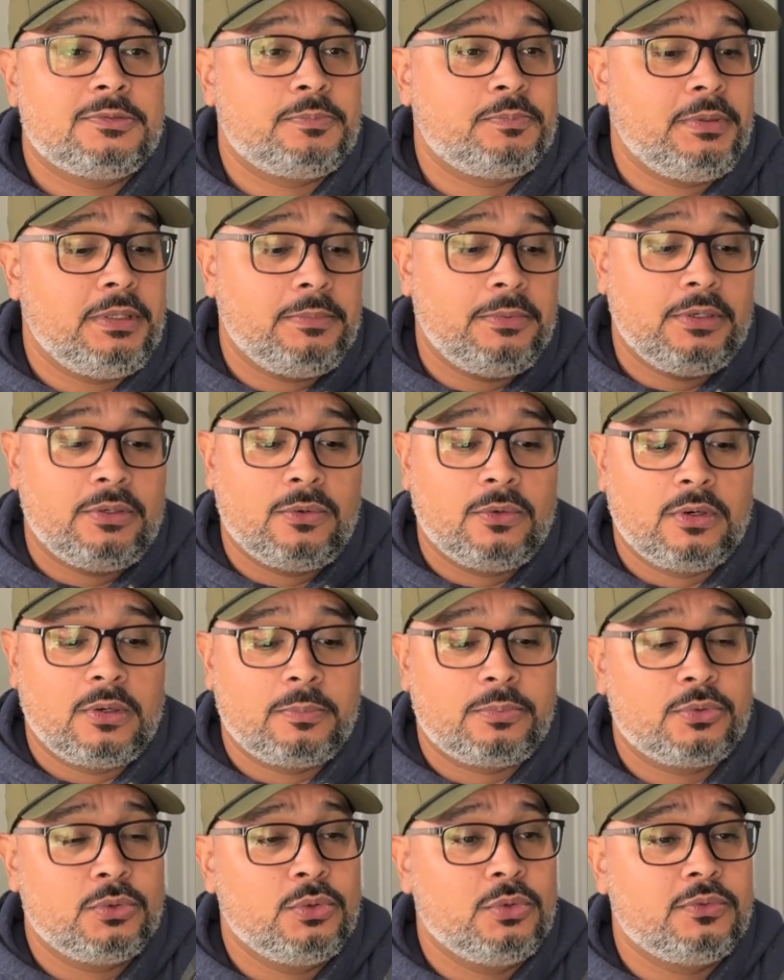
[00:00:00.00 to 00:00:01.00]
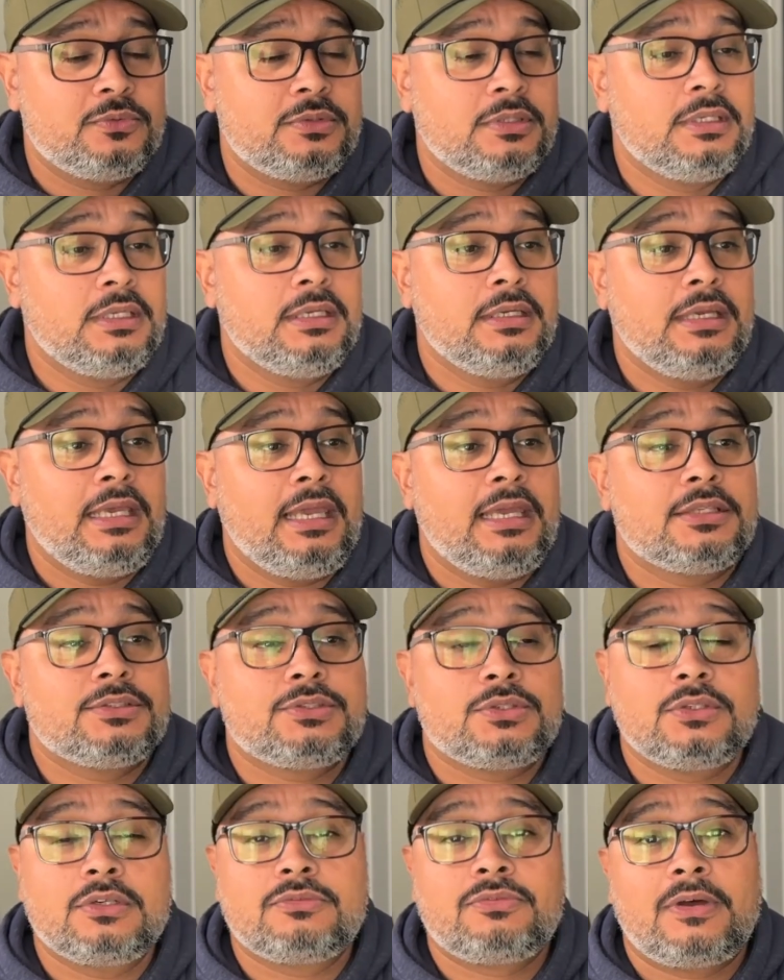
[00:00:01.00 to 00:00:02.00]
PB Core approved. and
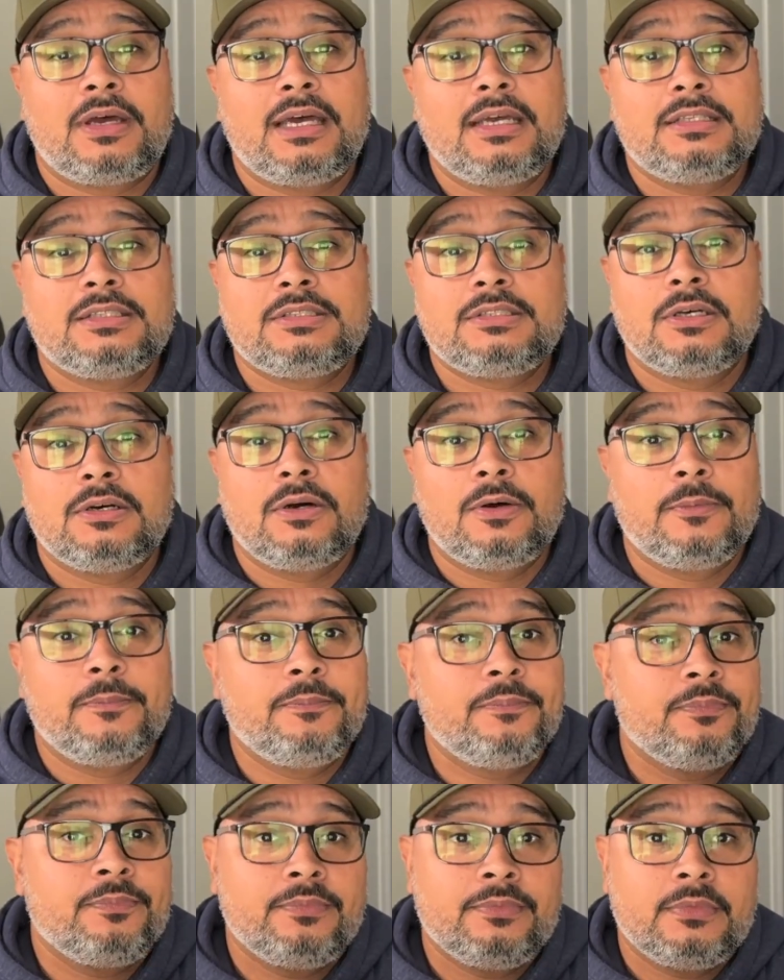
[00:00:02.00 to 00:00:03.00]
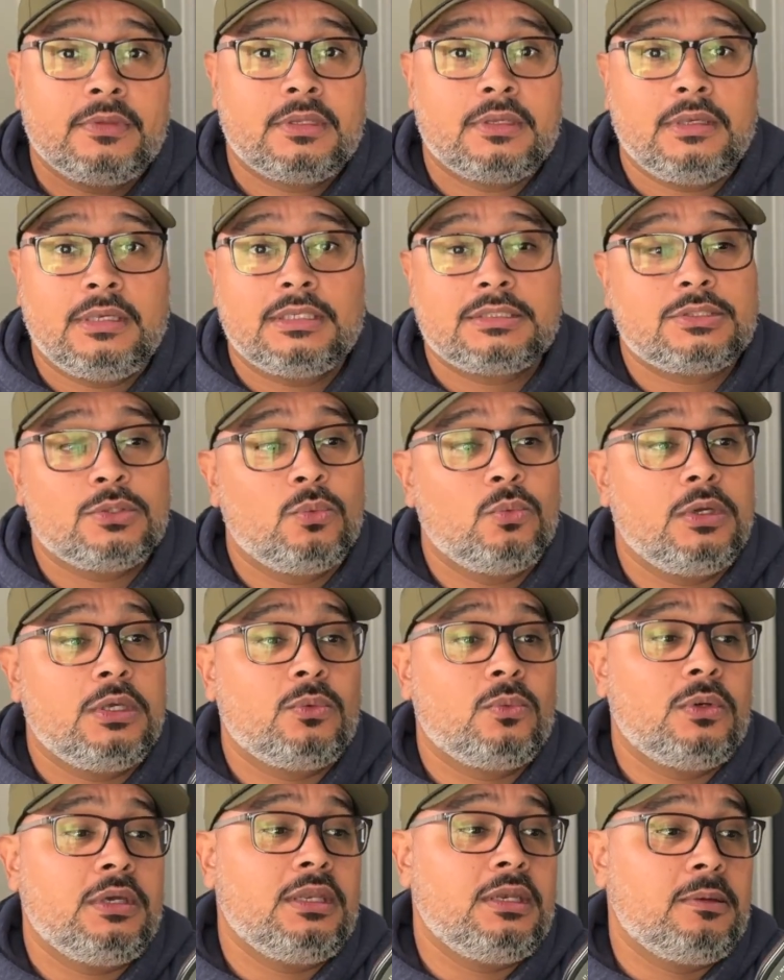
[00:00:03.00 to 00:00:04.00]
certified. So it's a
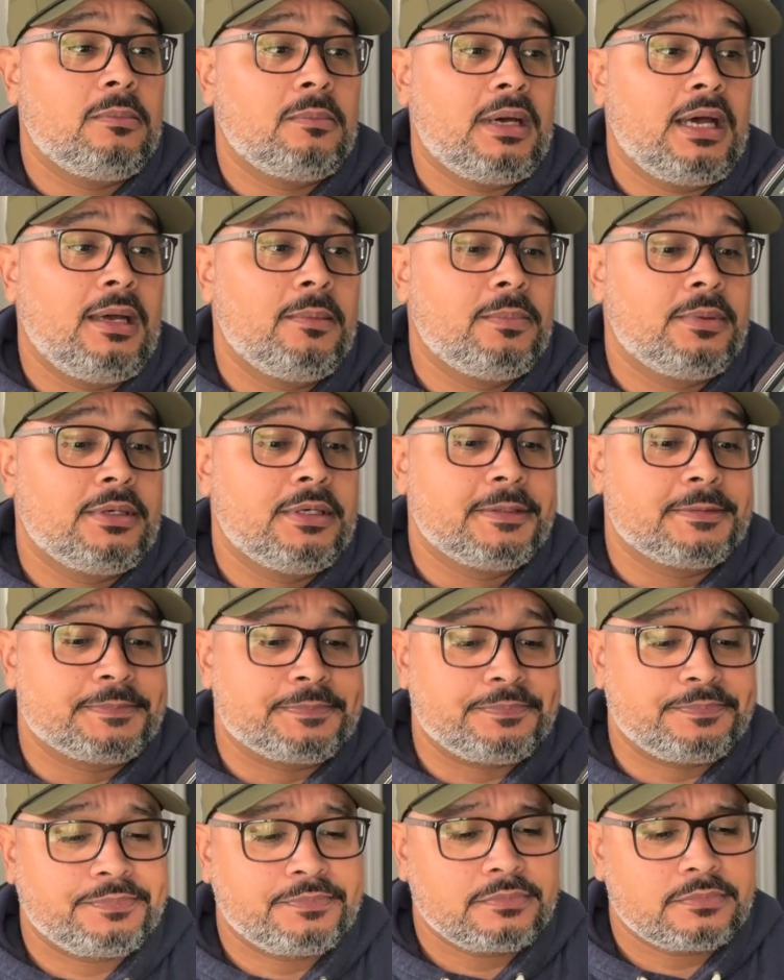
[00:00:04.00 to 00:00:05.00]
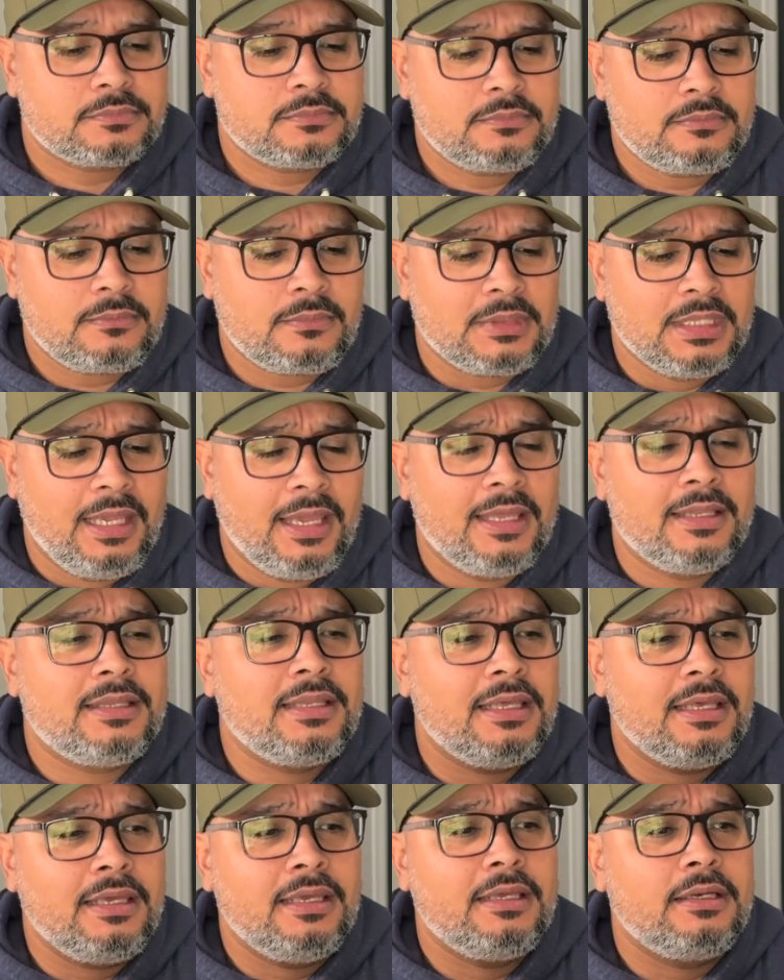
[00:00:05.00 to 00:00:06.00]
win-win in my book. And
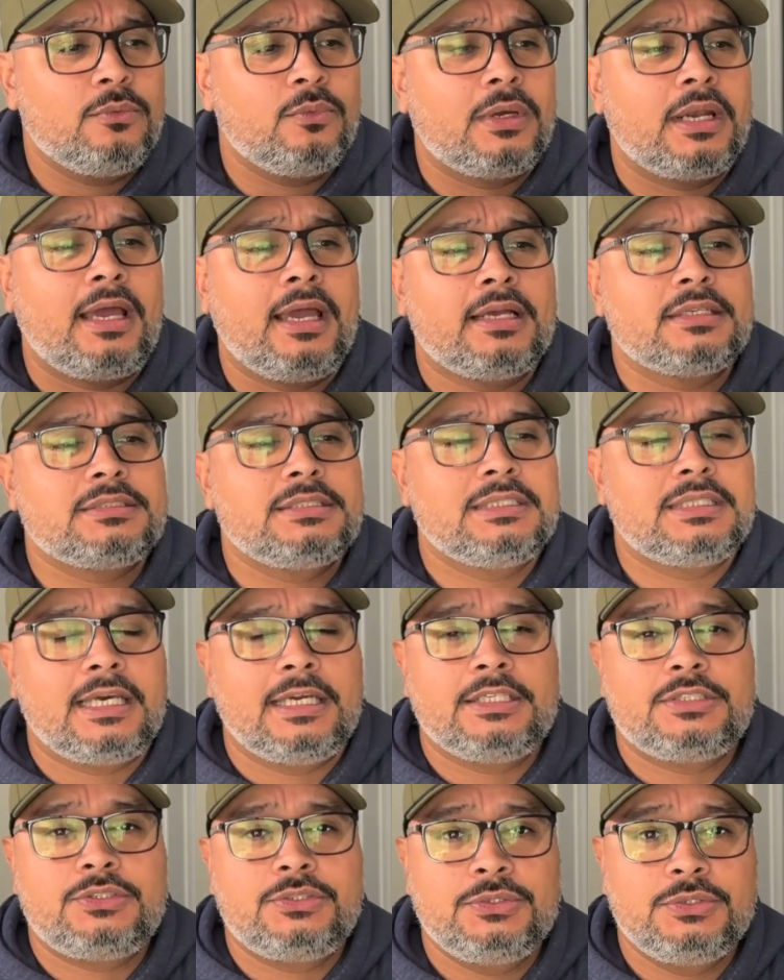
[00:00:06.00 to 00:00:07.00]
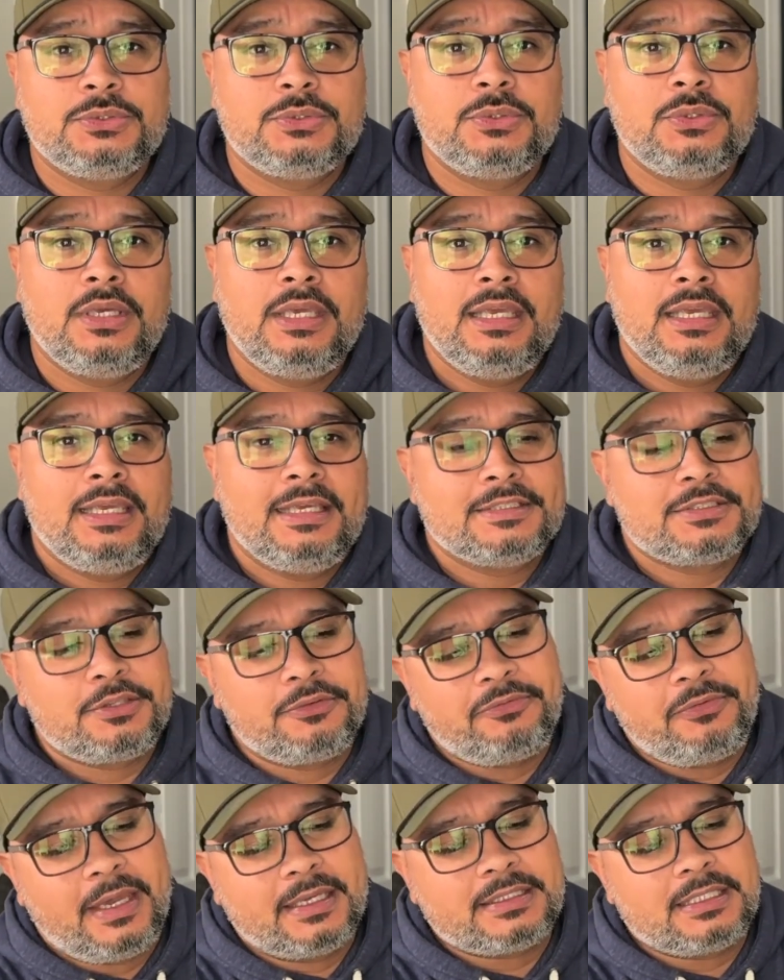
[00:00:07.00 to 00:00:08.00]
then what I actually like too is the
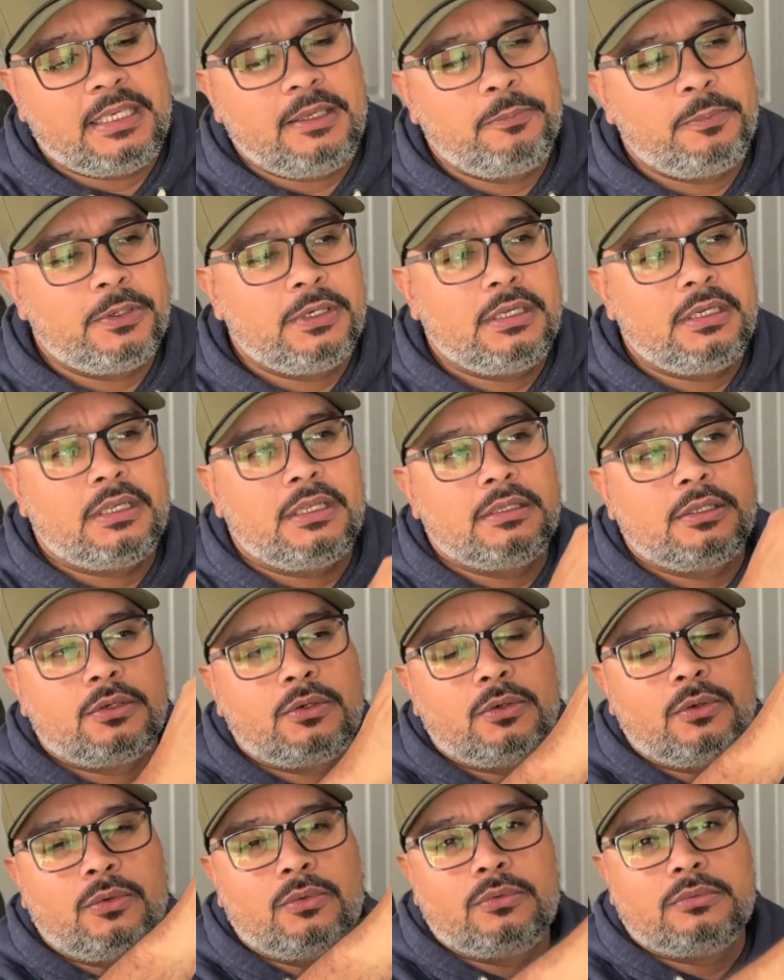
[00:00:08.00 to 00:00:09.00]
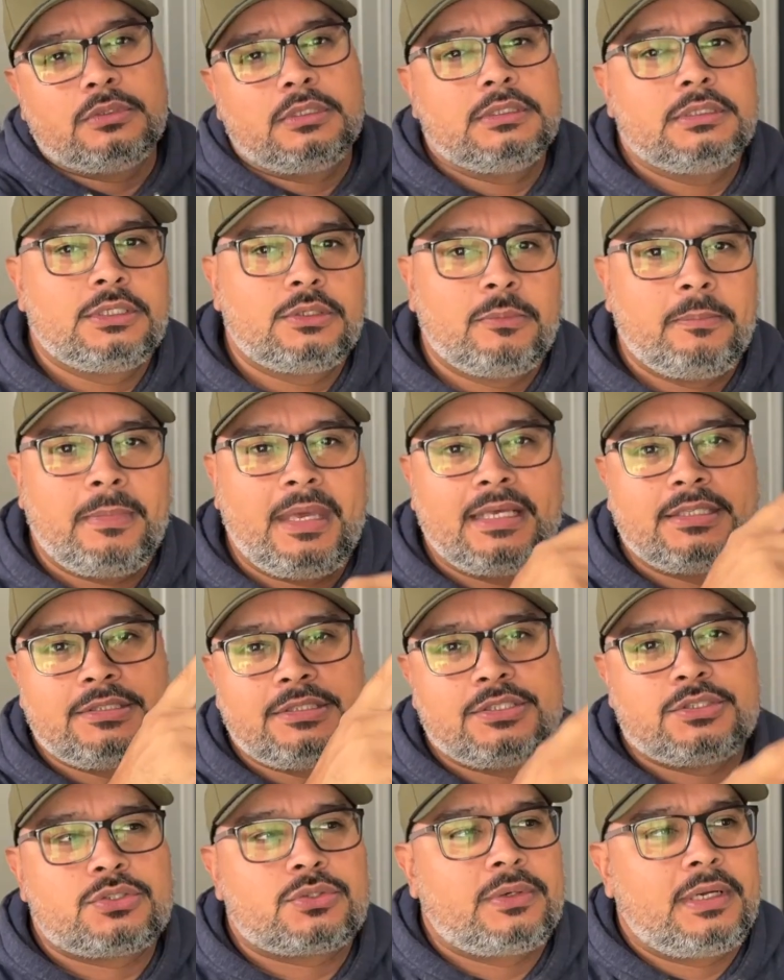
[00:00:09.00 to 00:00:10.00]
fact that he put a little
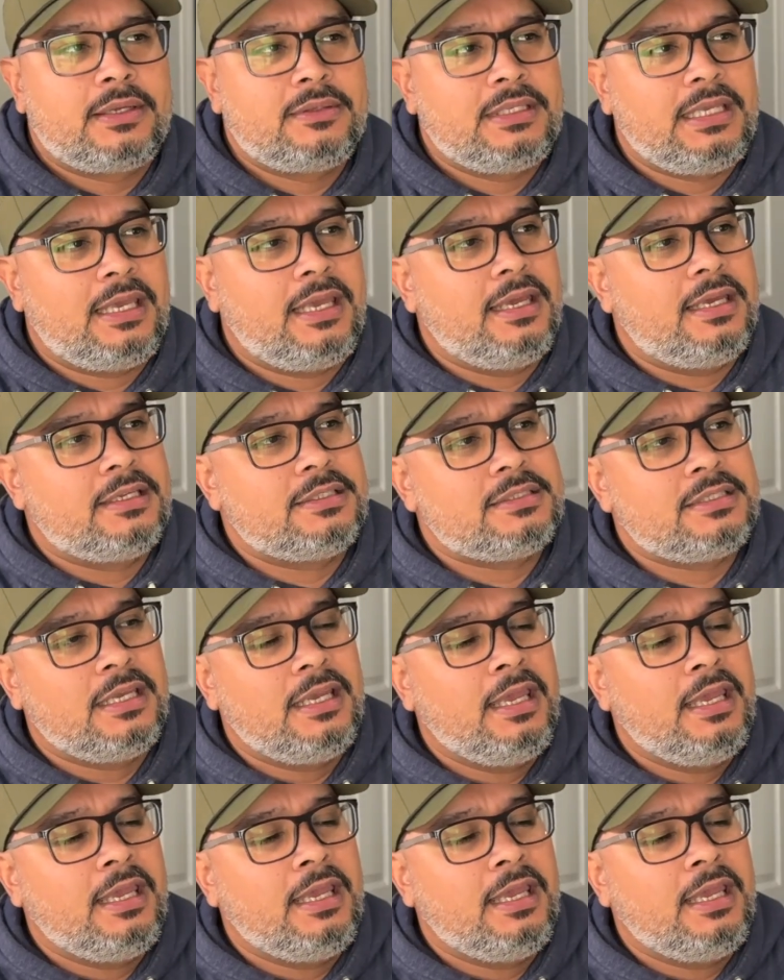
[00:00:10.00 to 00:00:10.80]
message around the edge.